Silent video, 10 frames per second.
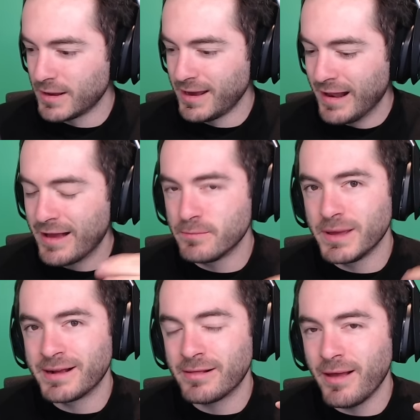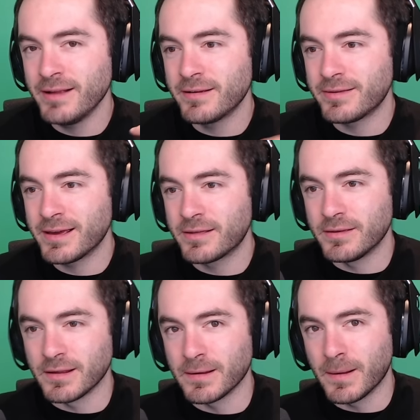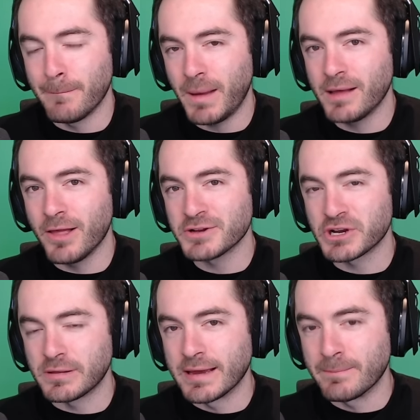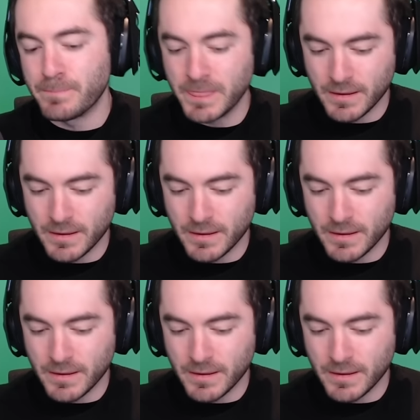And I'd be inclined to think that biologically,